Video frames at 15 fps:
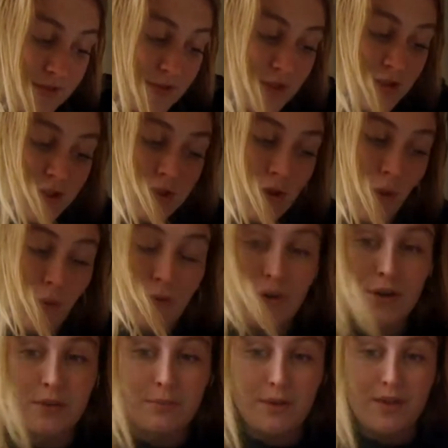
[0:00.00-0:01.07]
she told
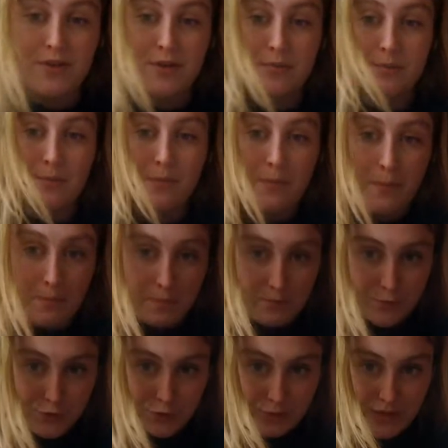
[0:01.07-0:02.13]
her brother,
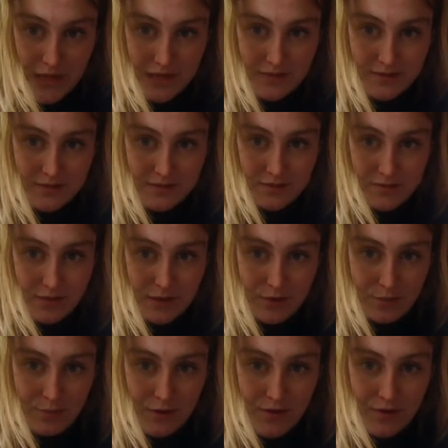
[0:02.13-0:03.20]
Julius. Look at her
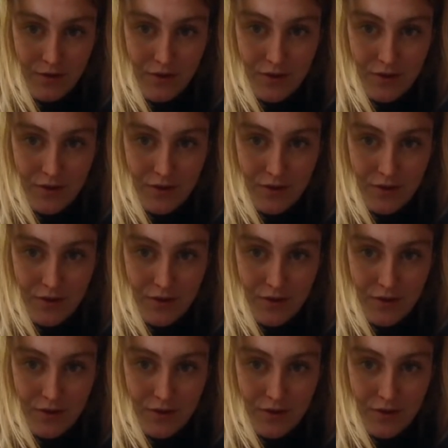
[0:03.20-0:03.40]
brother.